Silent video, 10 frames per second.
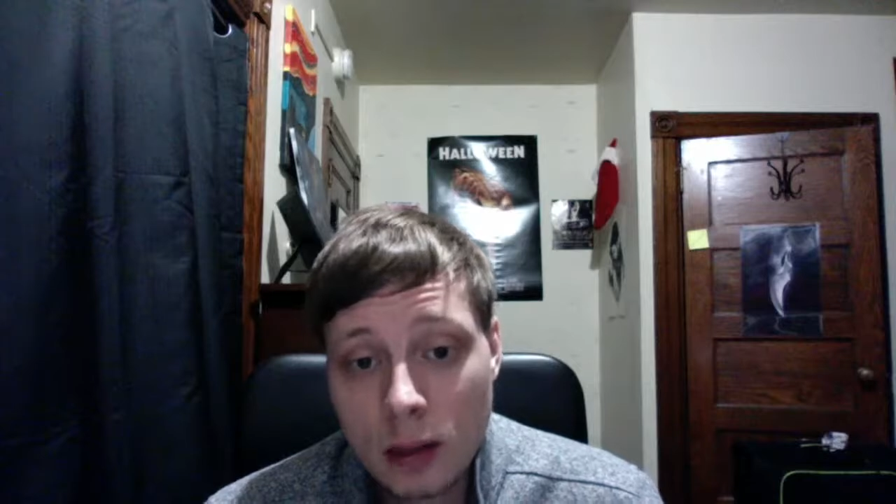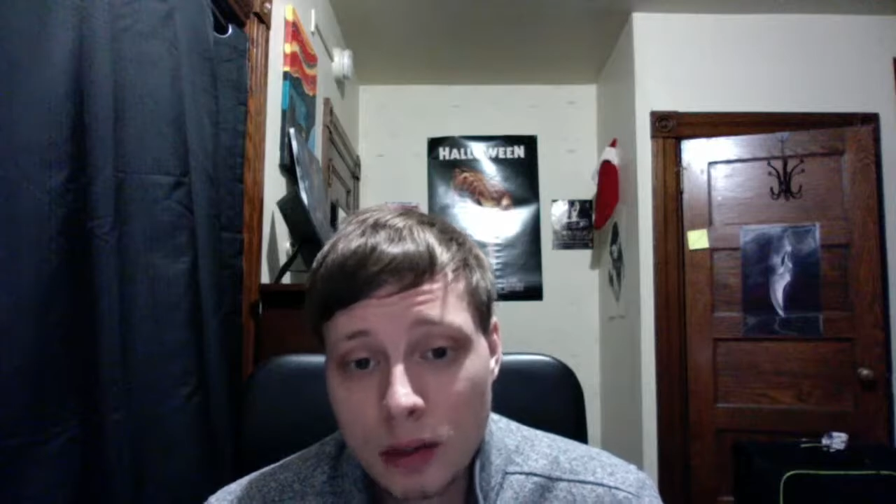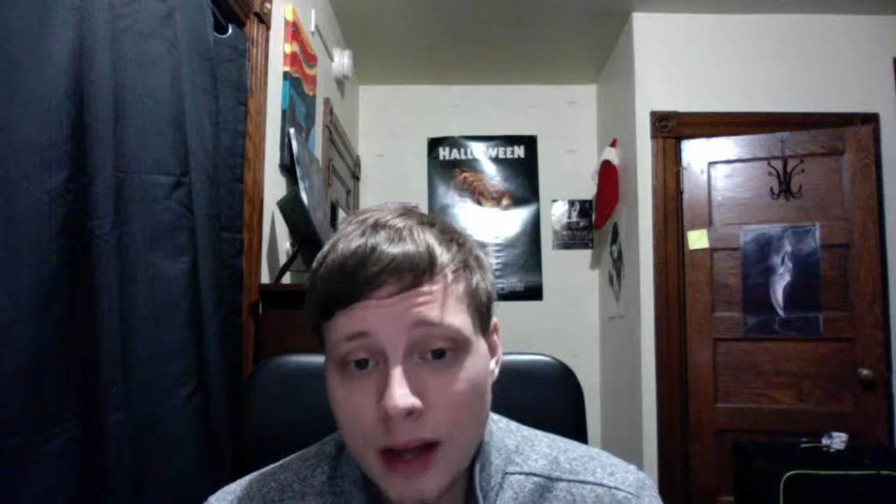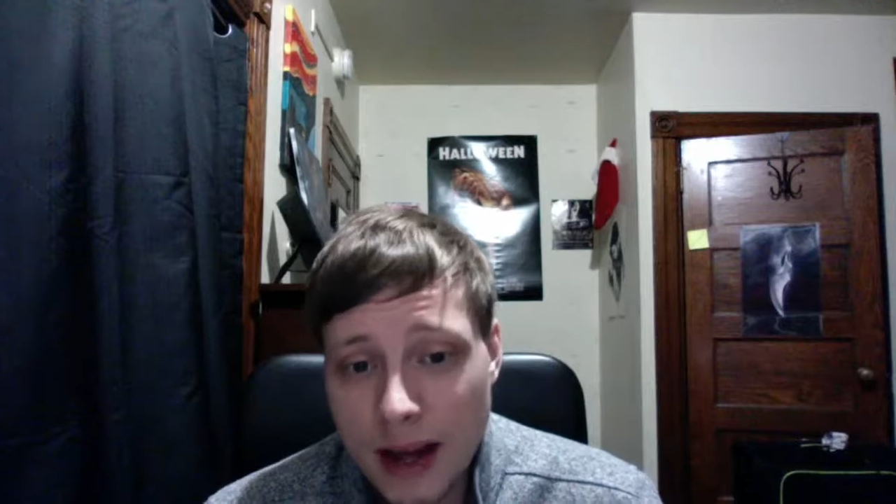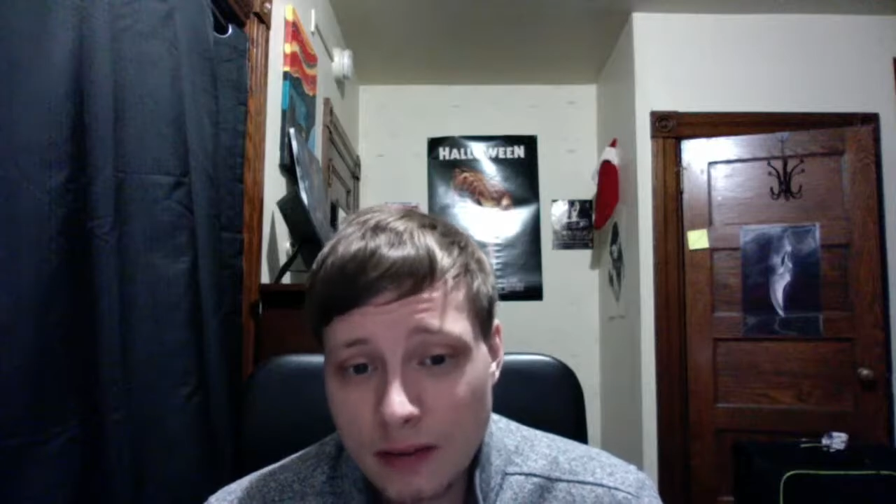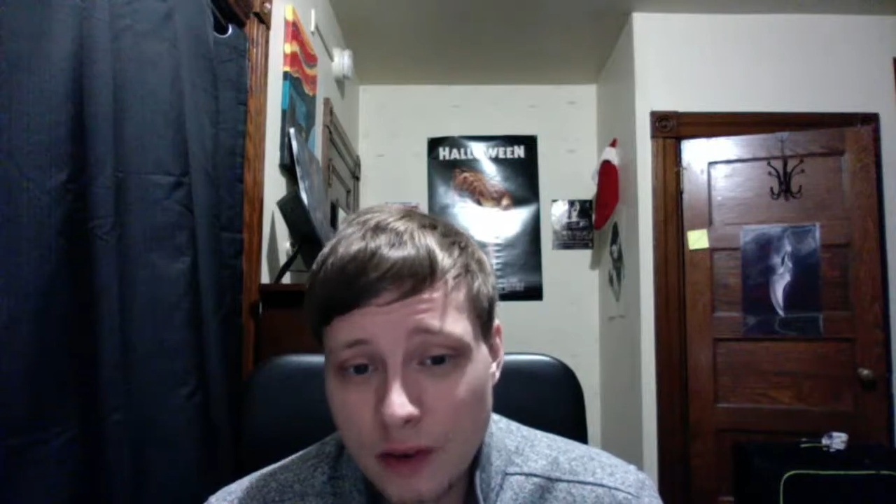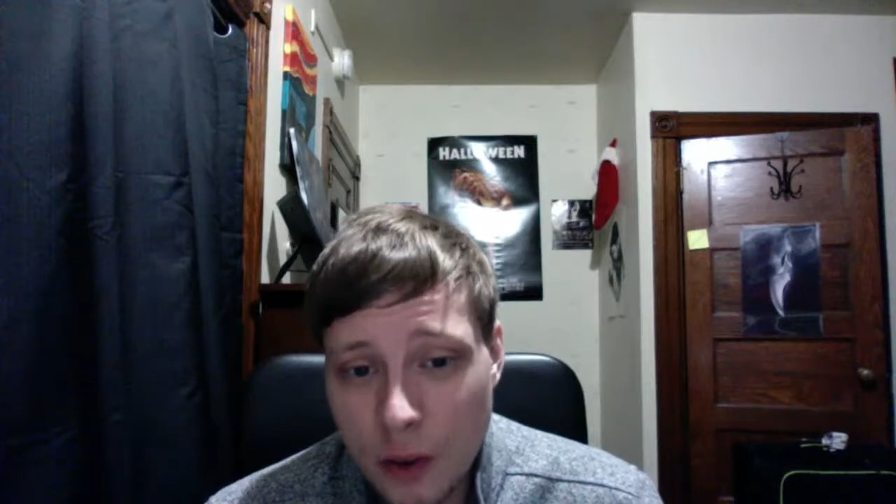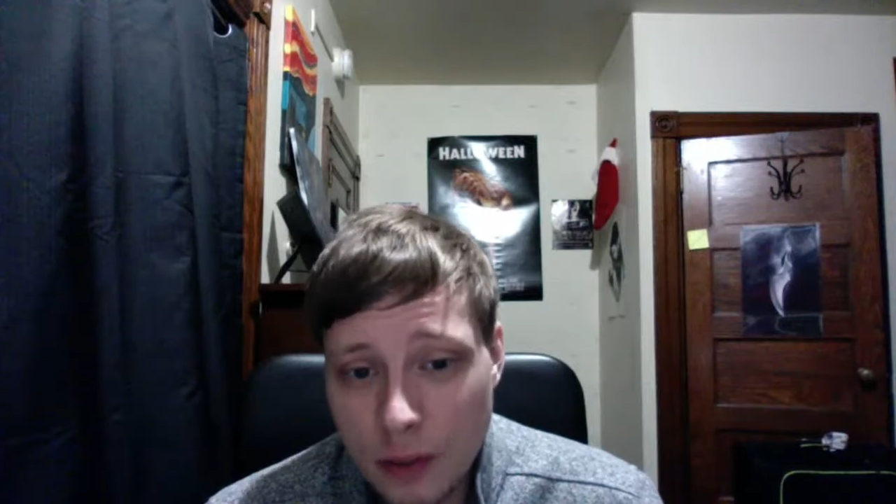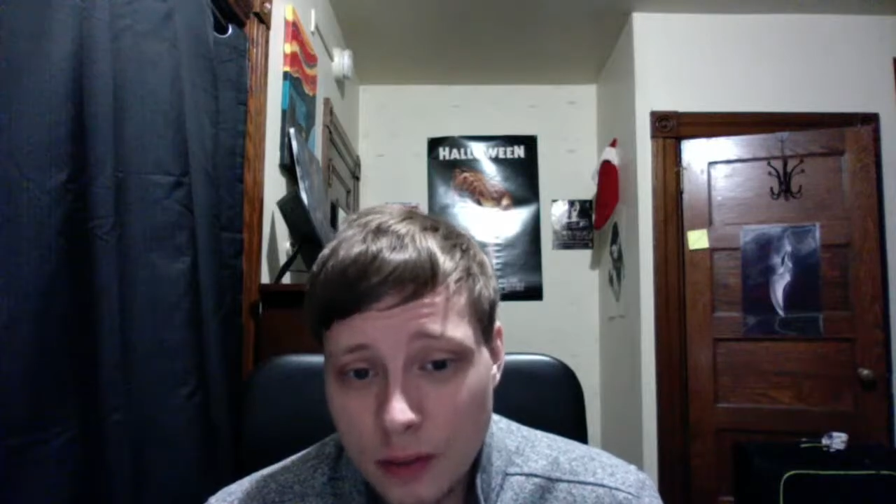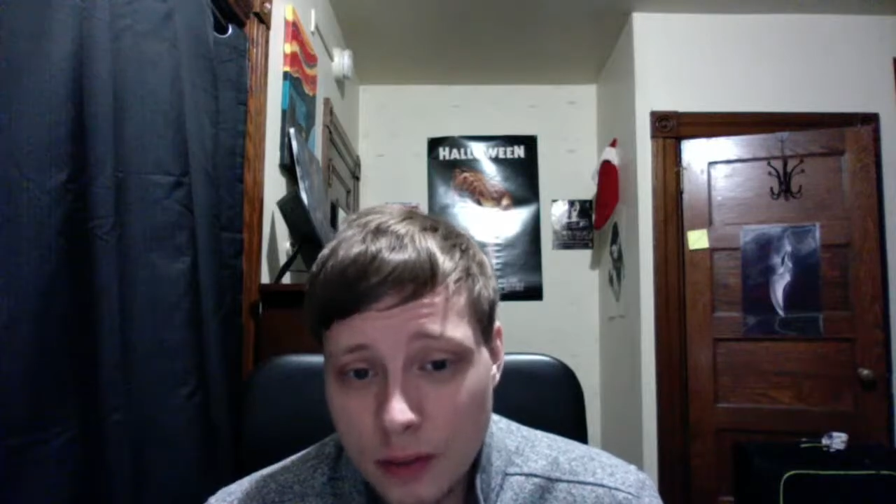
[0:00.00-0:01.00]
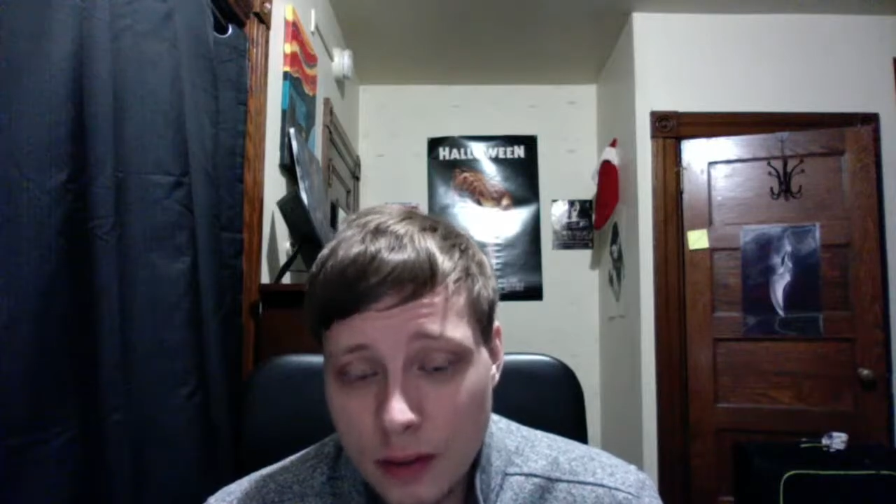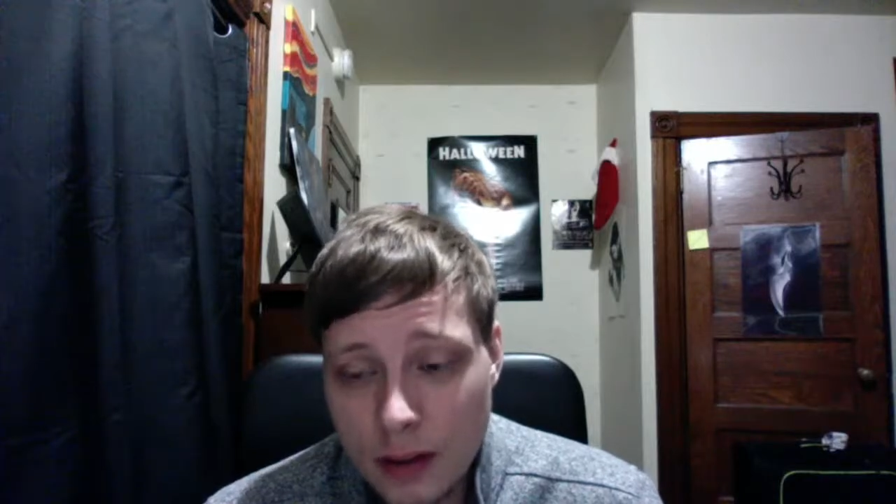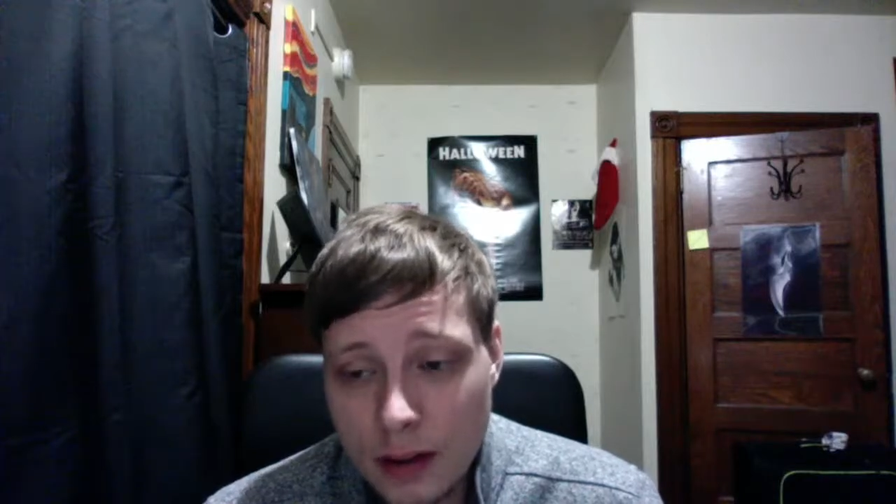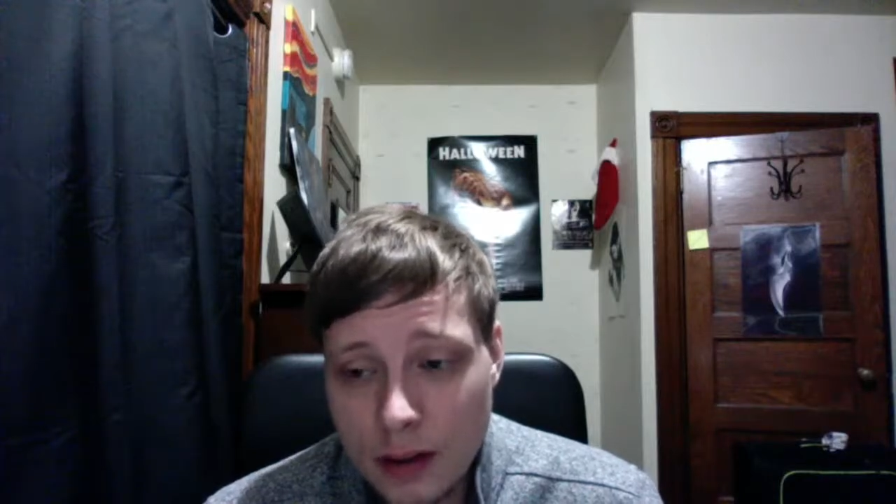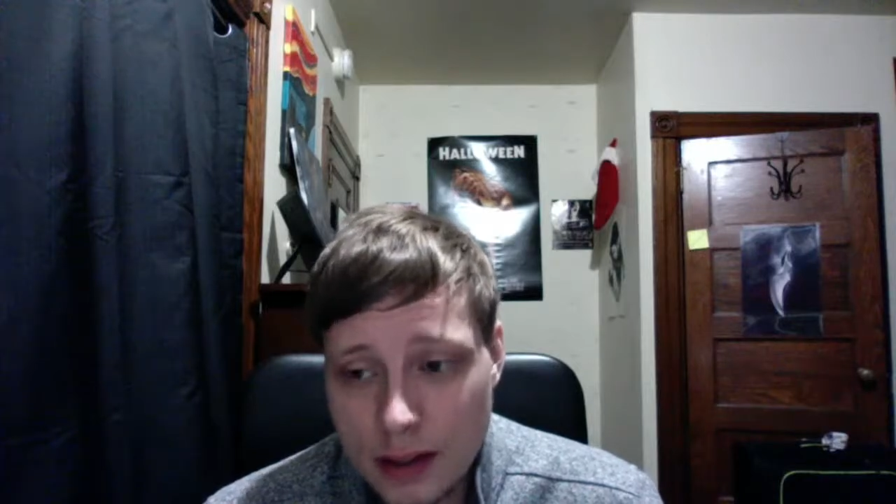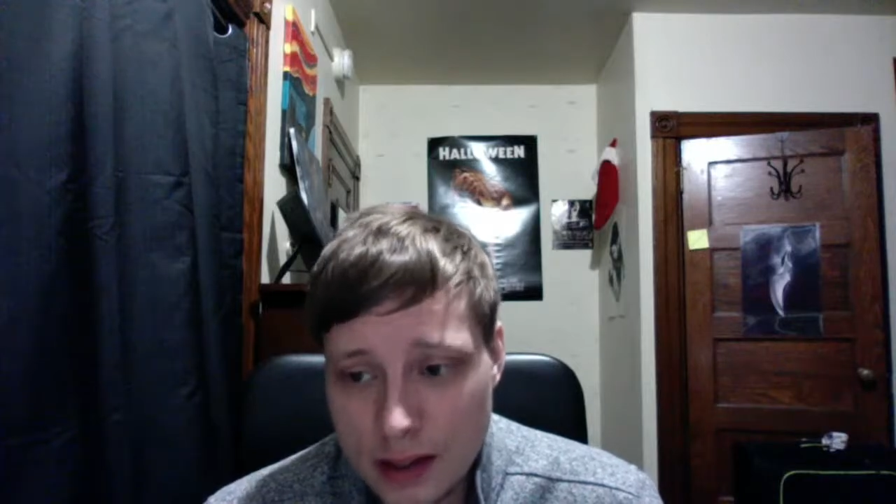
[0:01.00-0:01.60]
Black Phone? I